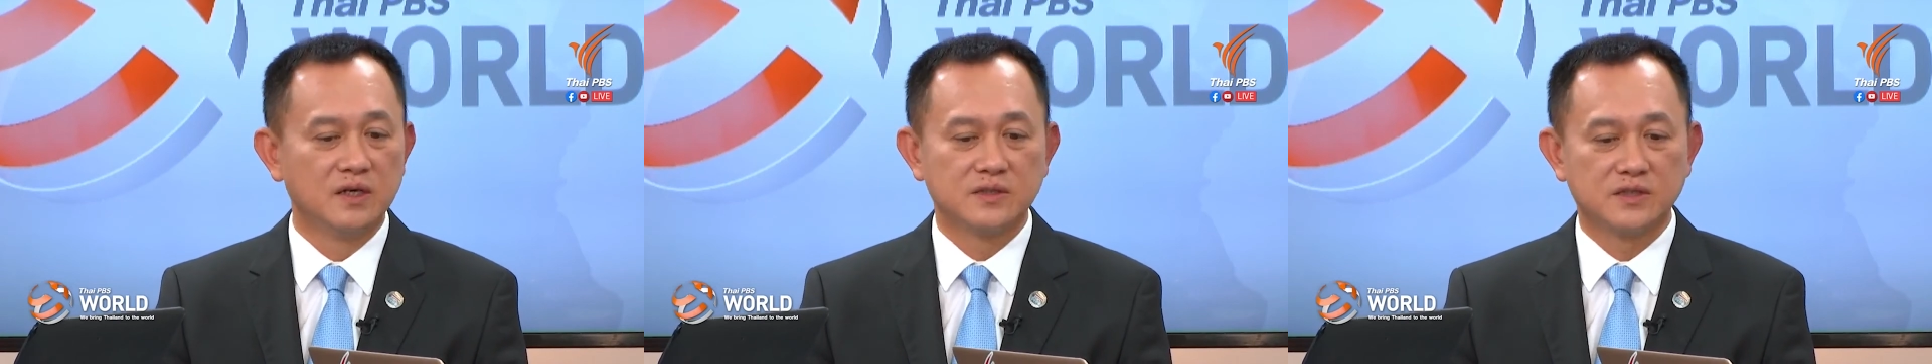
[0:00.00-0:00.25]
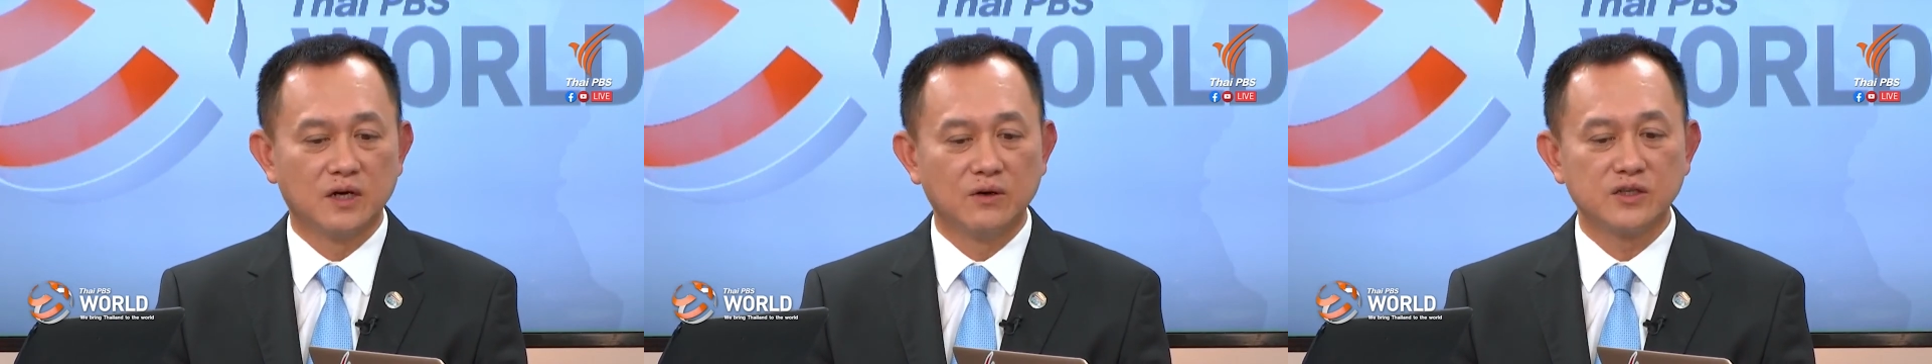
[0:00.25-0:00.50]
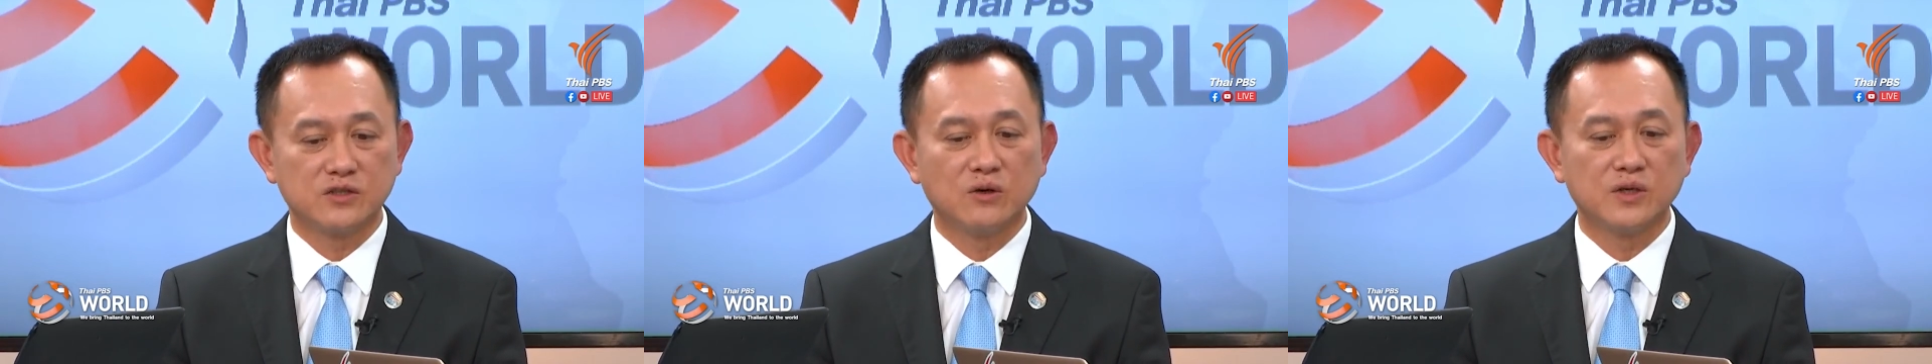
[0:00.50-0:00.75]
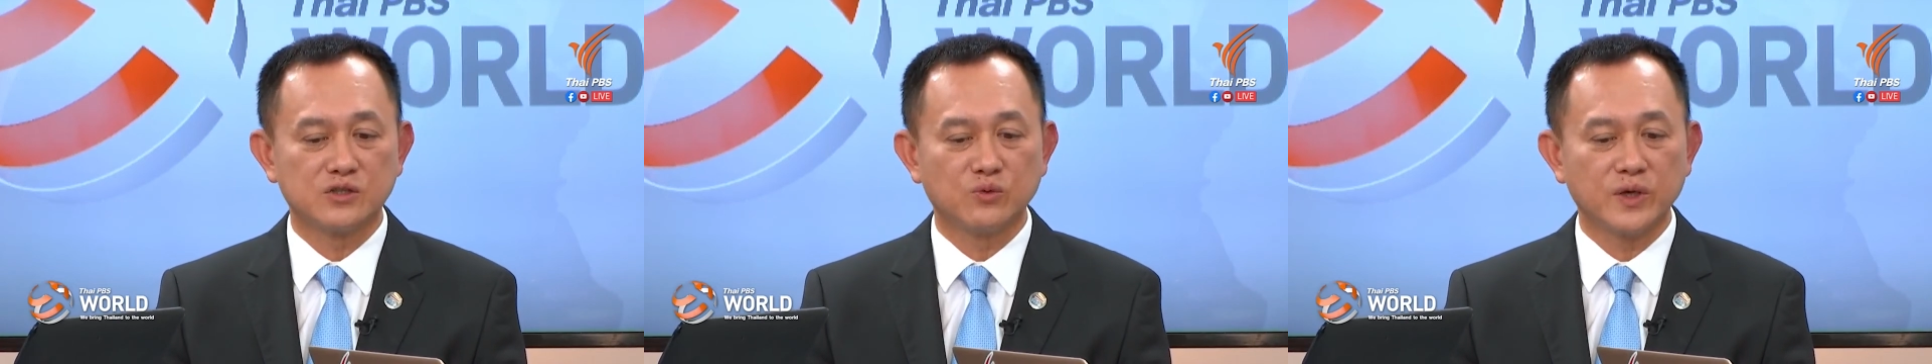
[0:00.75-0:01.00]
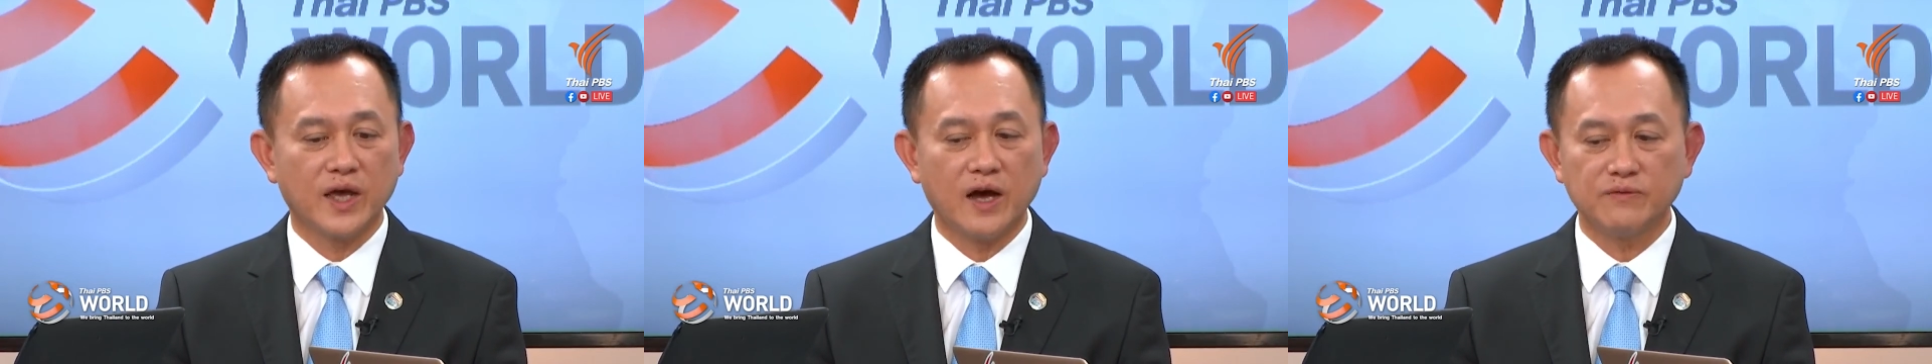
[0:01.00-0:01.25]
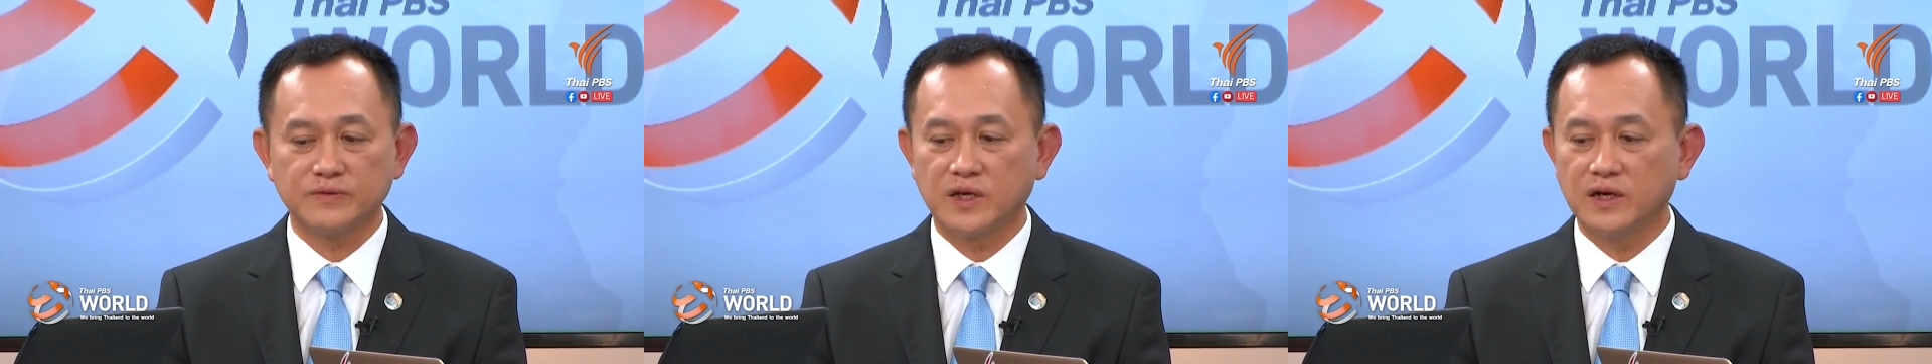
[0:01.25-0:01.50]
So as long as we
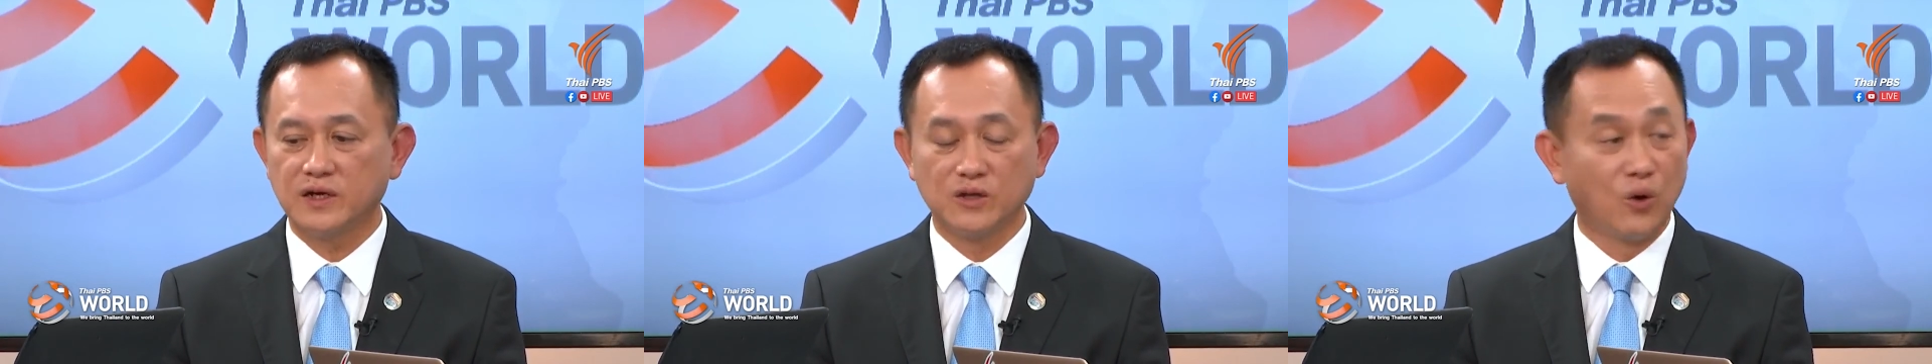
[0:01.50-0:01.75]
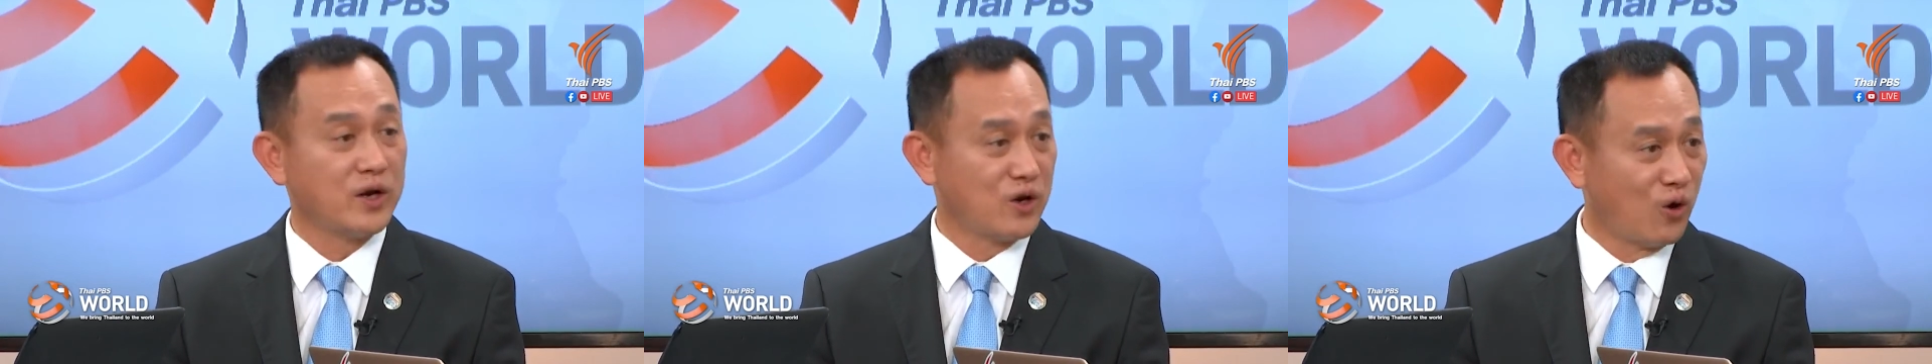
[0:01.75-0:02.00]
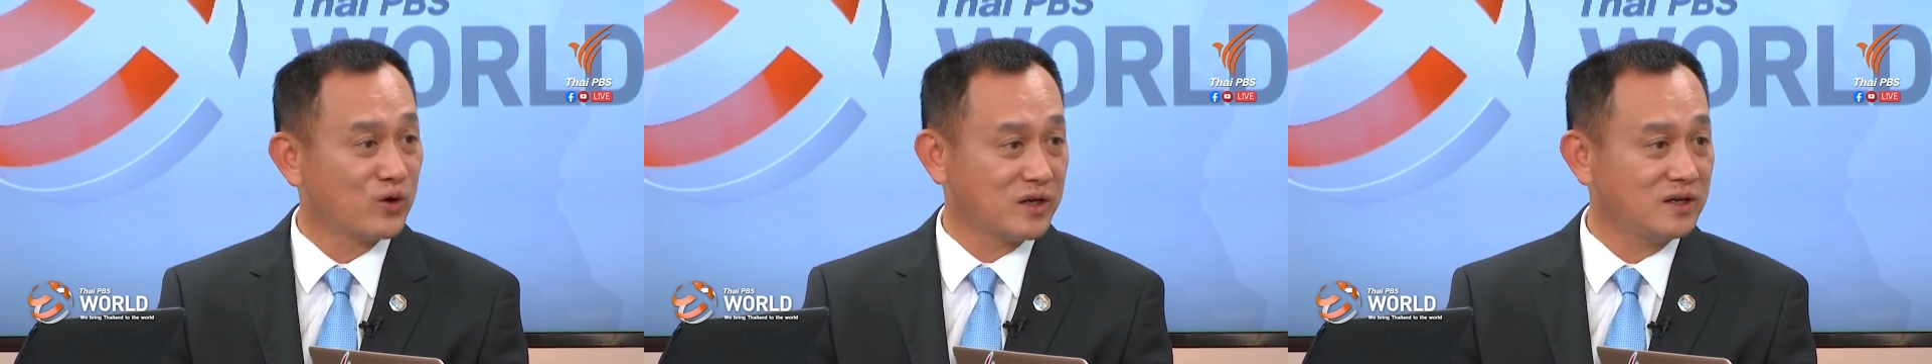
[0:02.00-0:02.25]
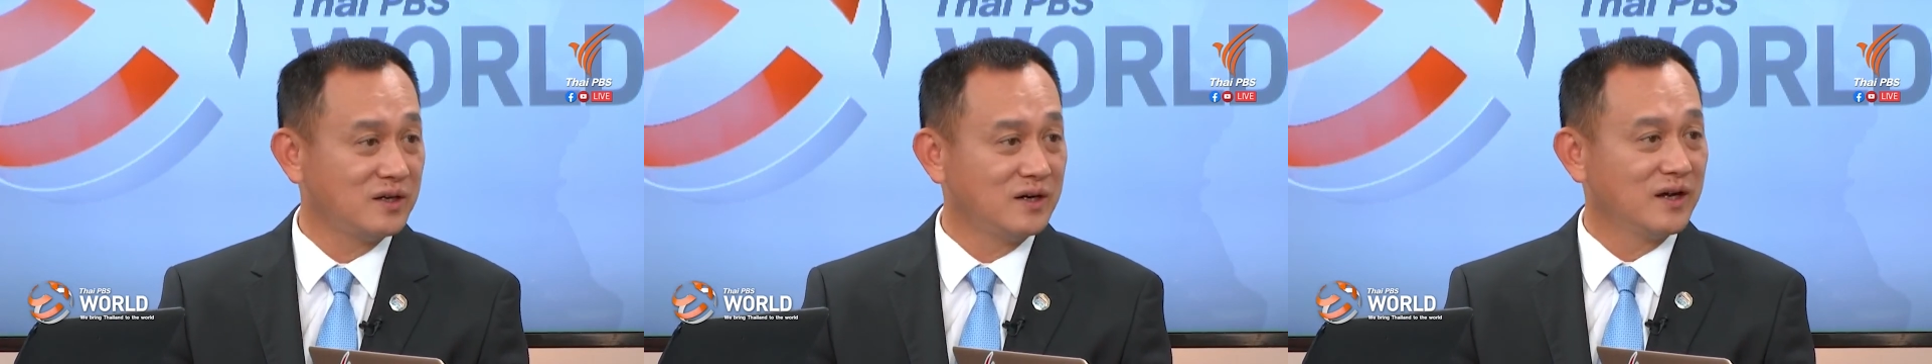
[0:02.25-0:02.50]
have the law and order,